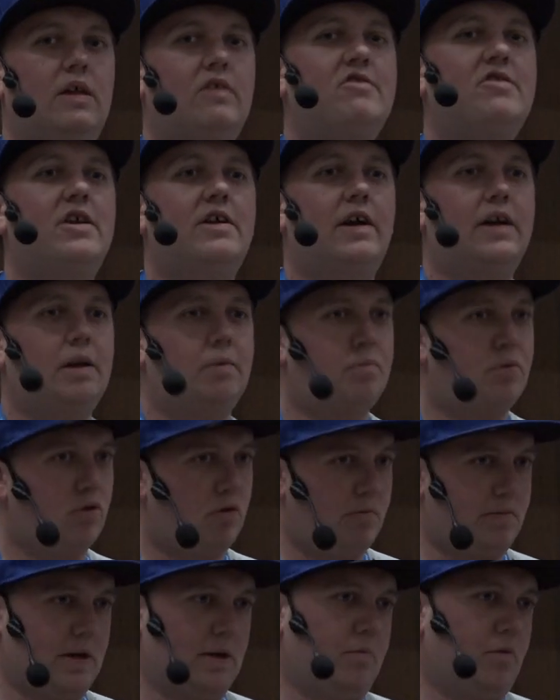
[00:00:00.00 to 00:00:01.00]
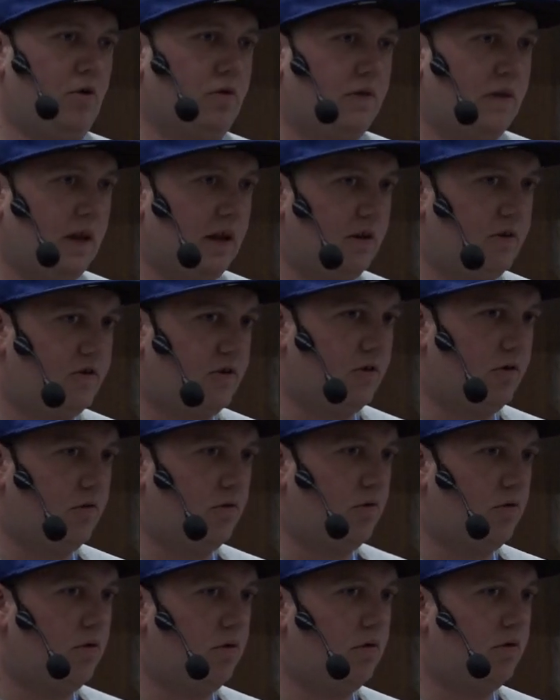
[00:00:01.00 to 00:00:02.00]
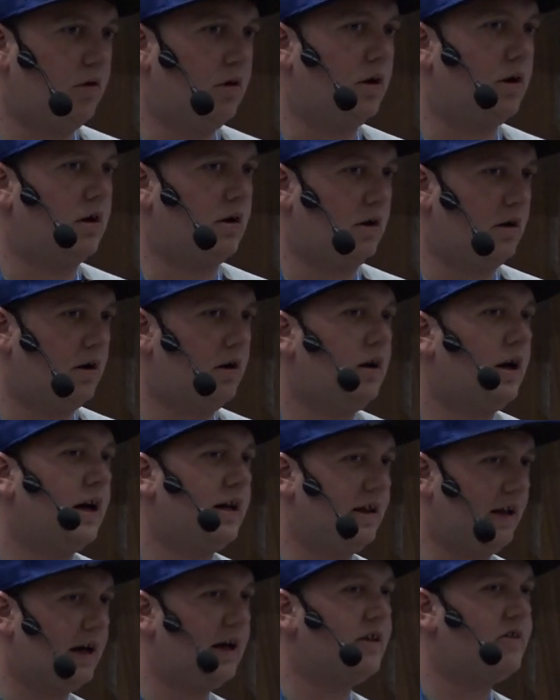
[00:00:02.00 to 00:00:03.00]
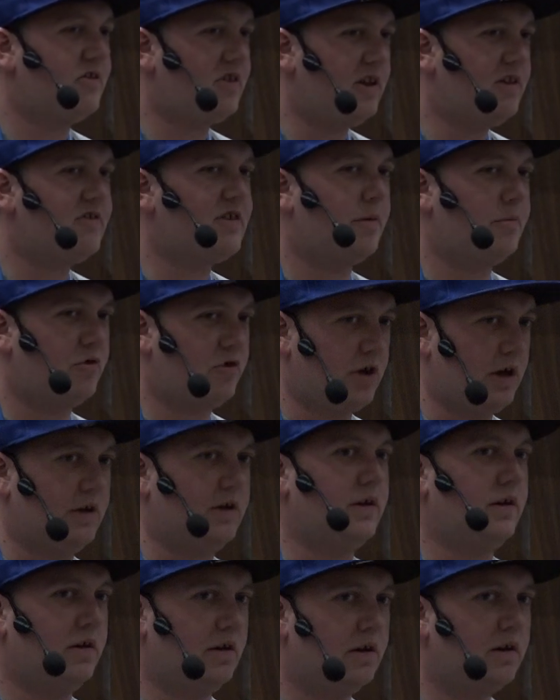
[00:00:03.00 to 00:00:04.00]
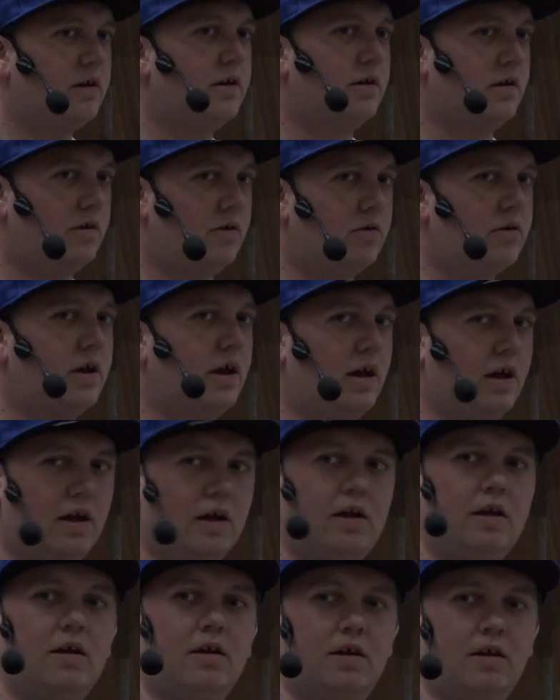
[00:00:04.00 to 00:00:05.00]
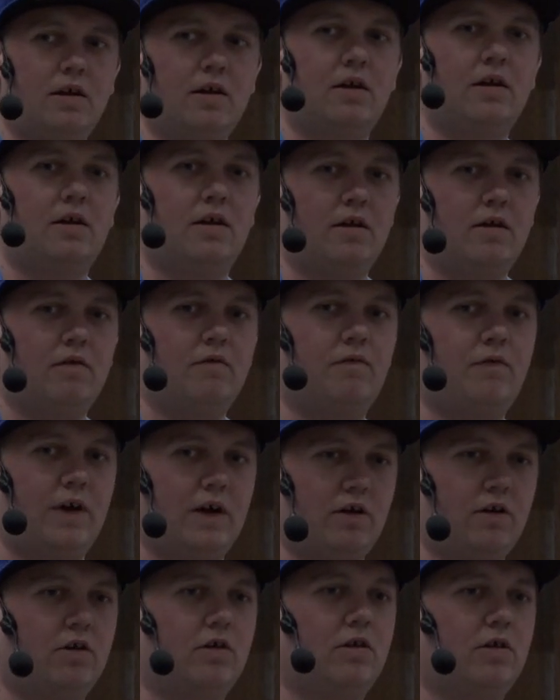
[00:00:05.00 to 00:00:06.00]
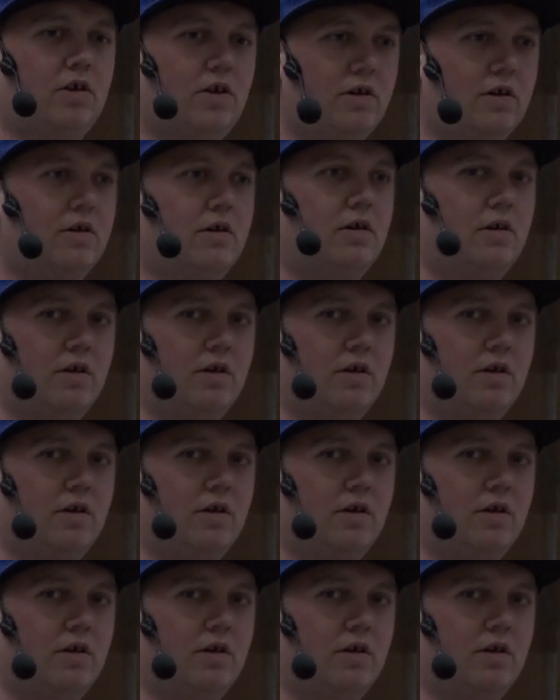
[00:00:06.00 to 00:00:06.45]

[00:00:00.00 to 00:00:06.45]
Is there any problem? You think so? I see some red. Okay, very good.